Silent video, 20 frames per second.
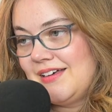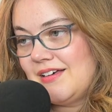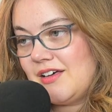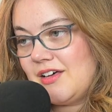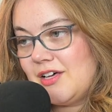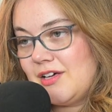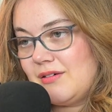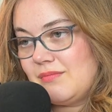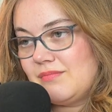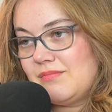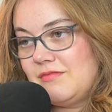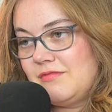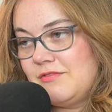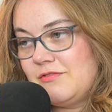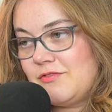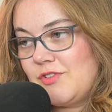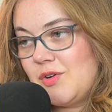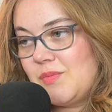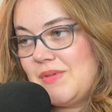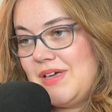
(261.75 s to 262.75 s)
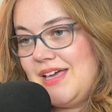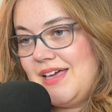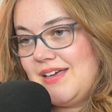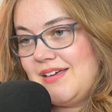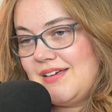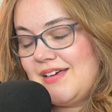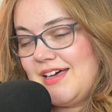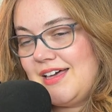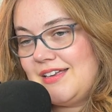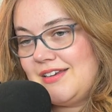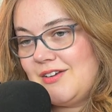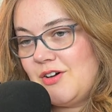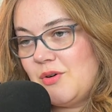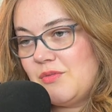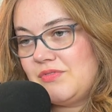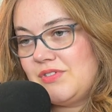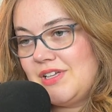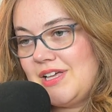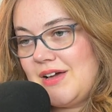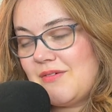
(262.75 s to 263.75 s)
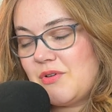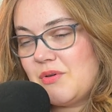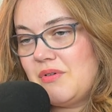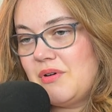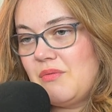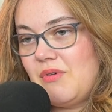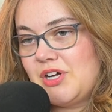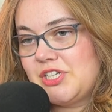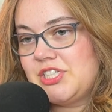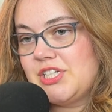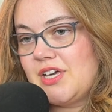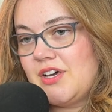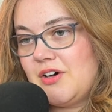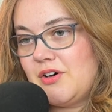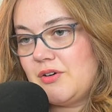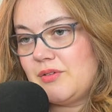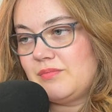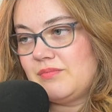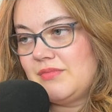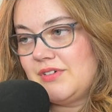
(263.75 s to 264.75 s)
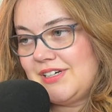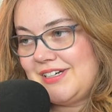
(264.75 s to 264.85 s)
for me, and hopefully everyone watching at home.